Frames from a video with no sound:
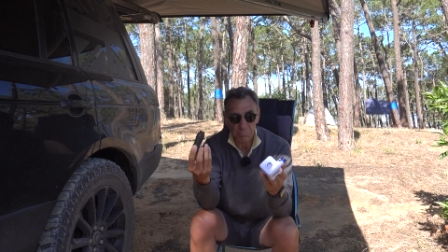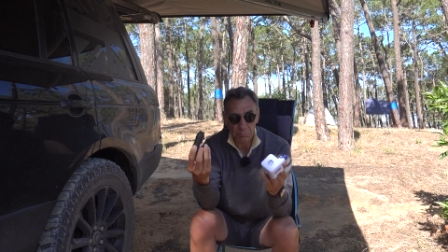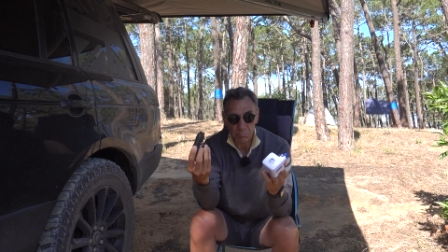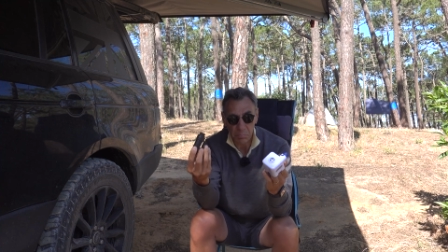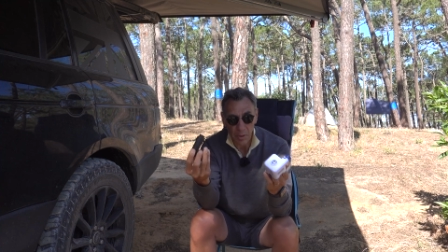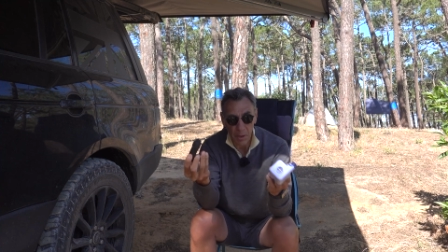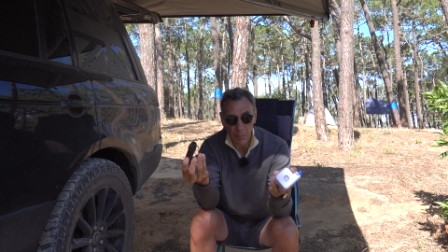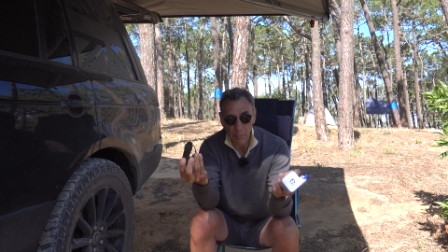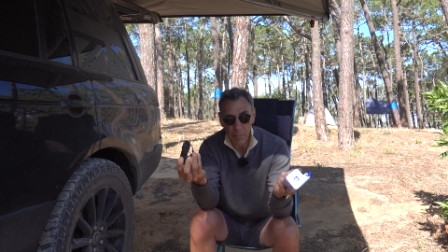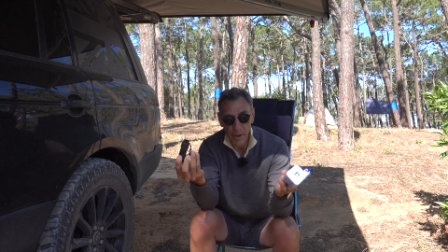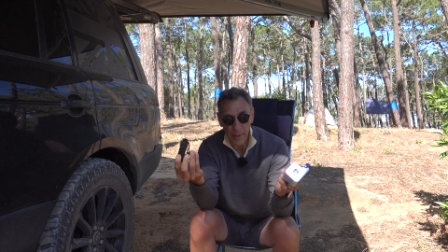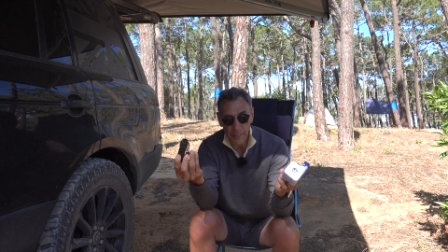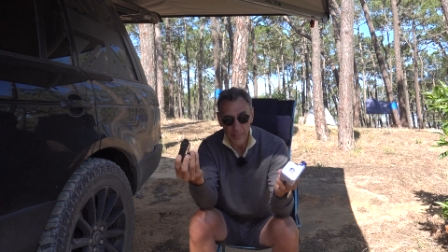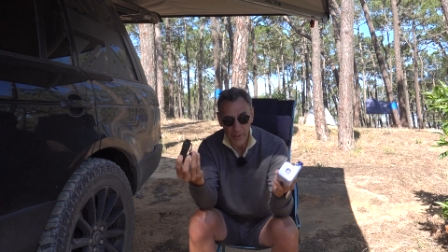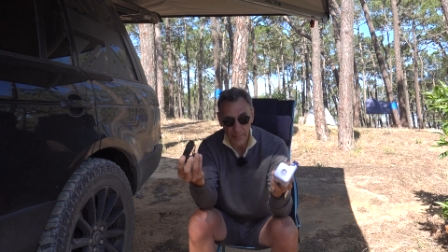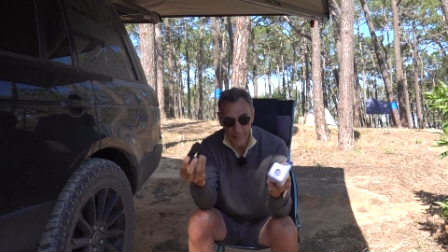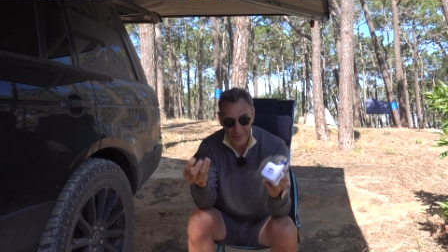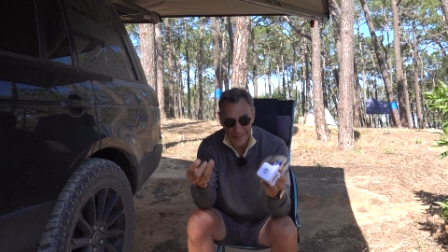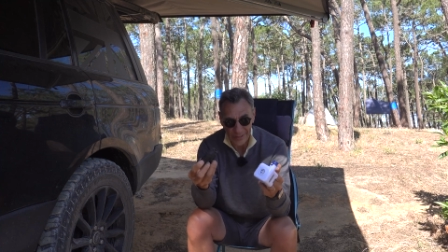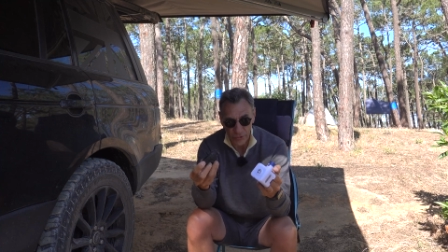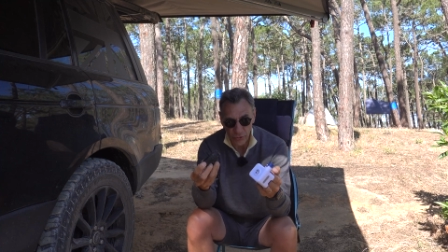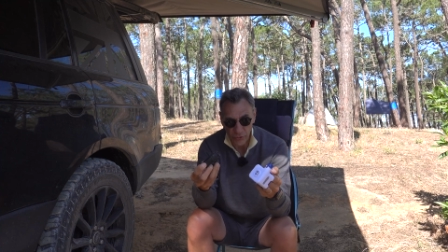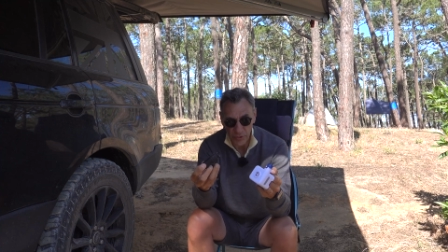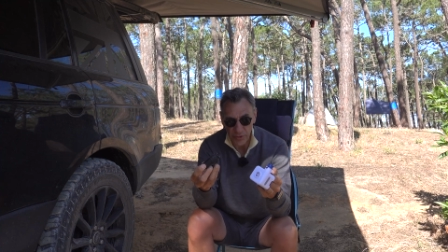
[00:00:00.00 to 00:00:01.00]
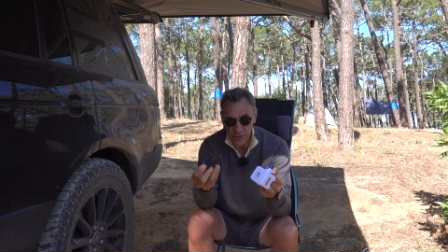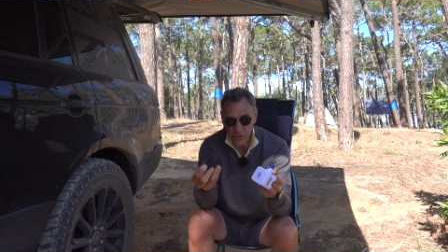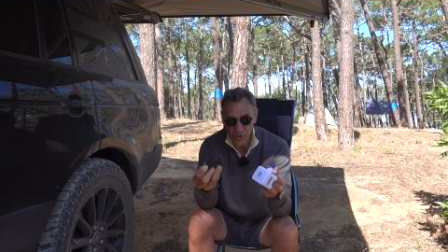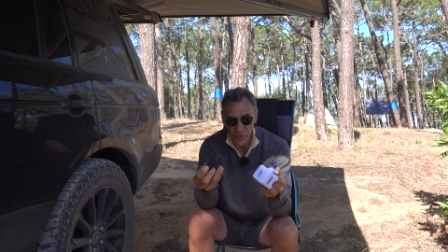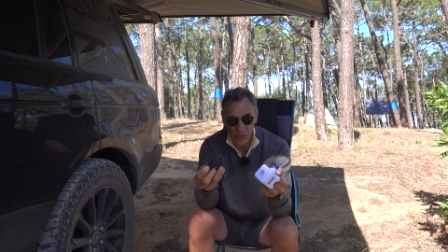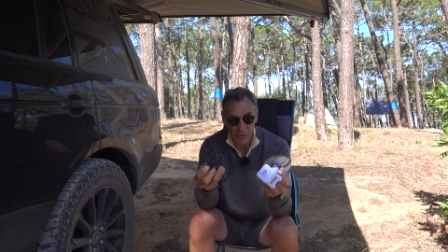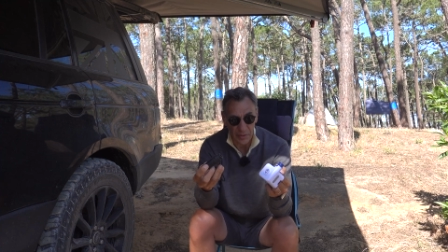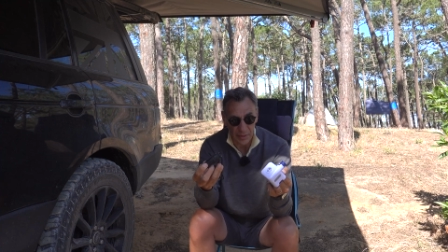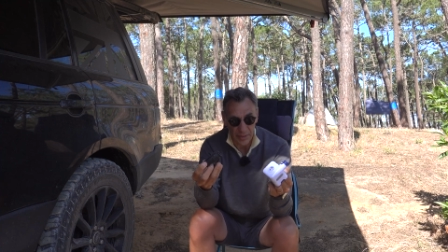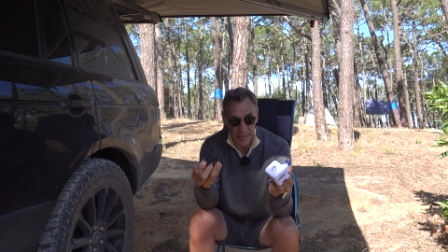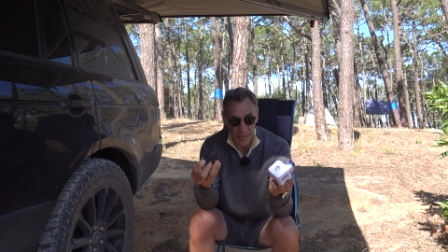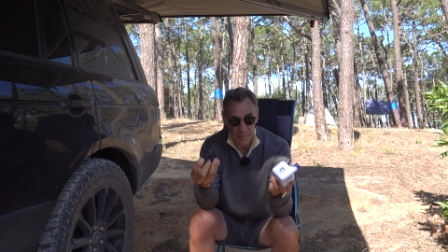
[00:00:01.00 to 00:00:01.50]
pump up your mattress
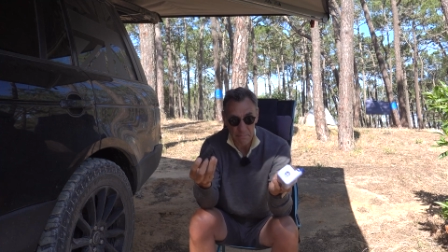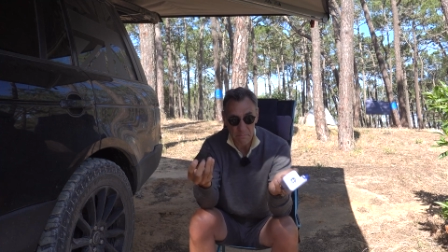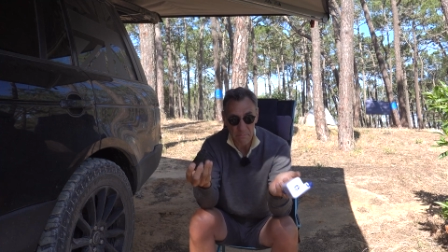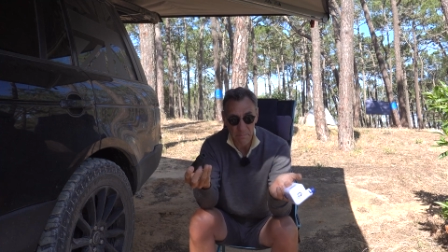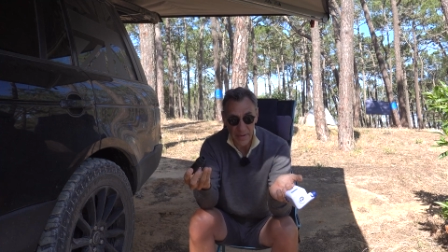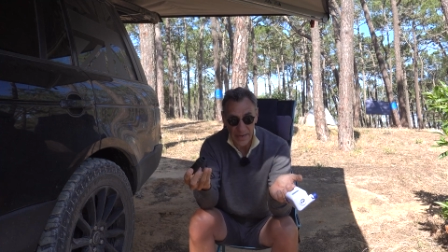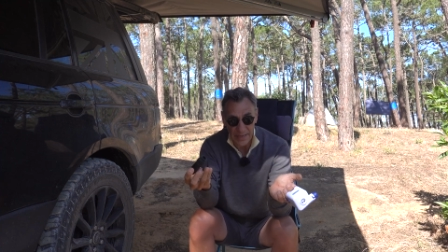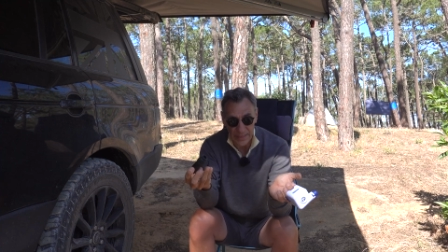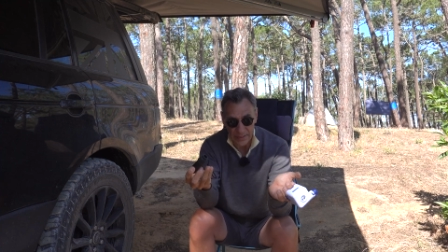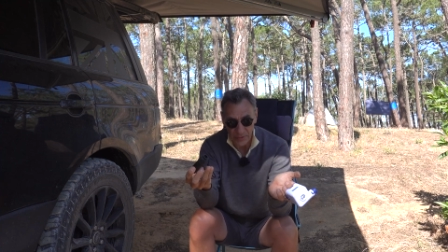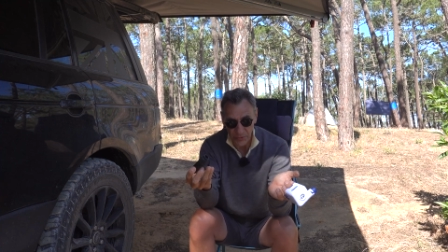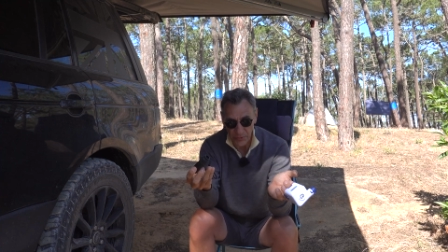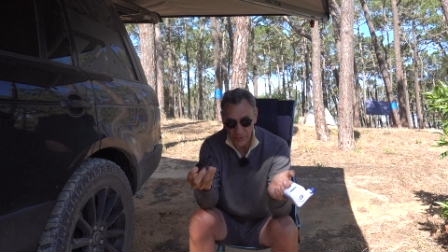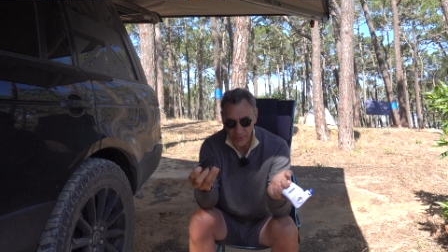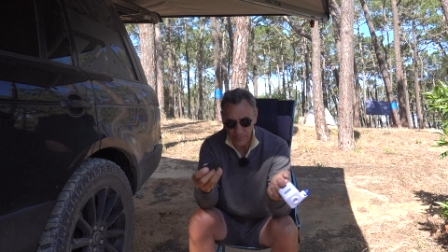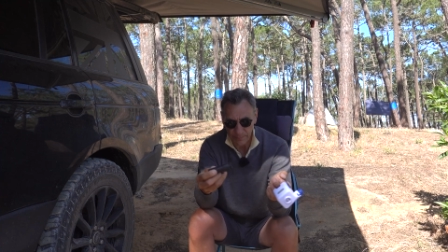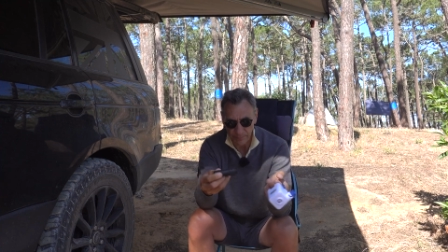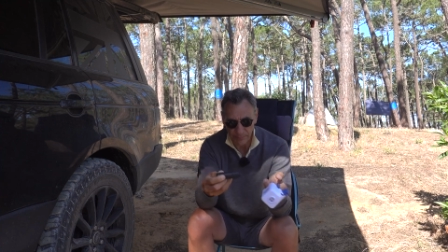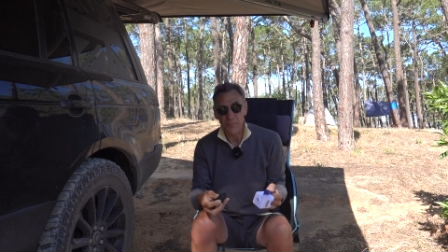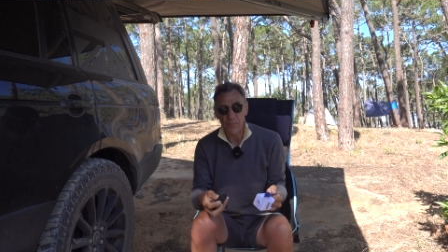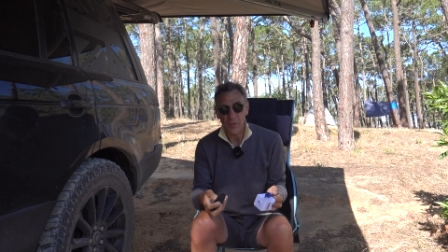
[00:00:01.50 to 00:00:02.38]
in minutes.